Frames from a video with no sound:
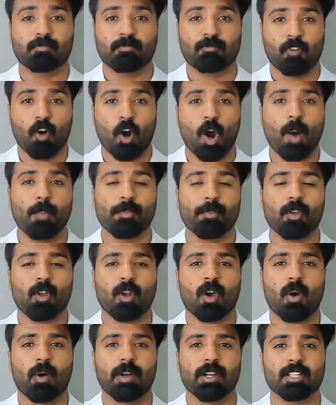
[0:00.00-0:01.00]
formed or
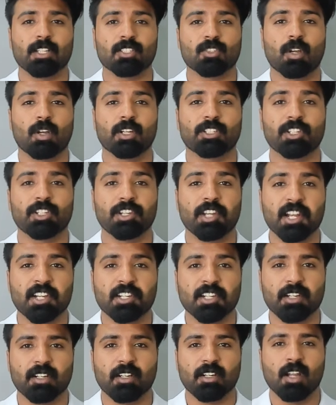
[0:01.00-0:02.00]
how it is
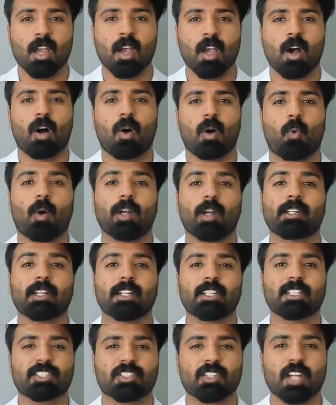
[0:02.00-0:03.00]
originated, what
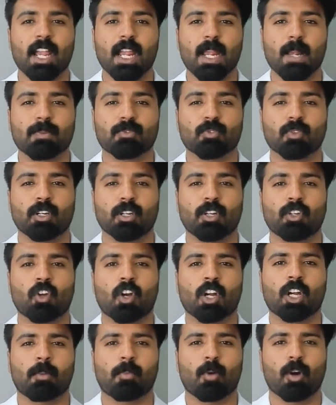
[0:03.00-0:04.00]
are its types. We're going to
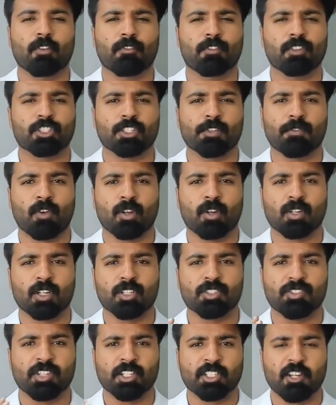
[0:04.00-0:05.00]
talk about, first of all,
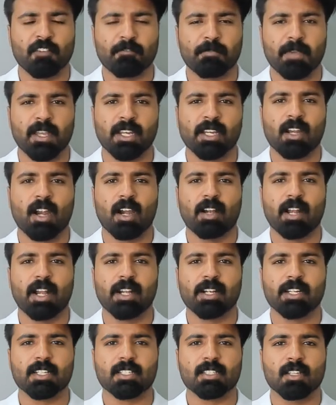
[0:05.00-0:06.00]
constrictive
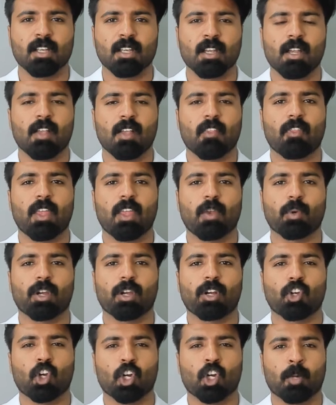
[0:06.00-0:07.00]
pericarditis. Then we're
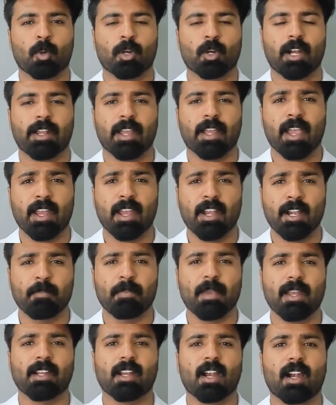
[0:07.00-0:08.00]
going to talk about adherent
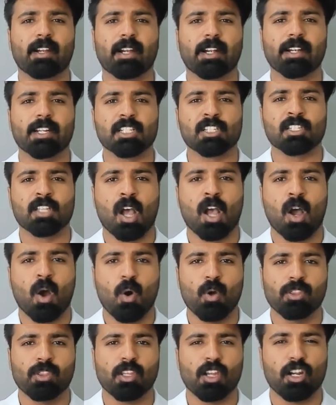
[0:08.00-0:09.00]
pericarditis,
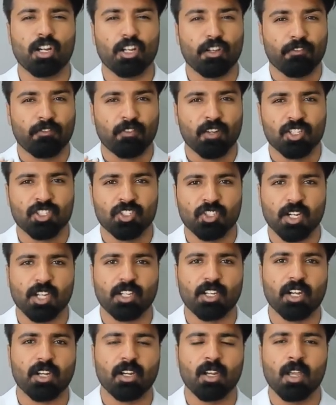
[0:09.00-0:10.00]
how they are
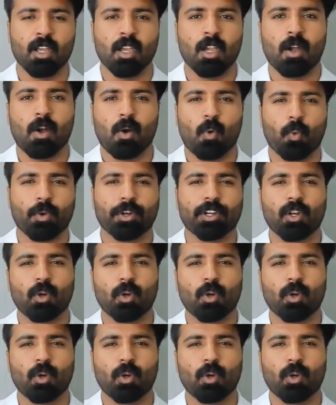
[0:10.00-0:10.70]
differentiated. We're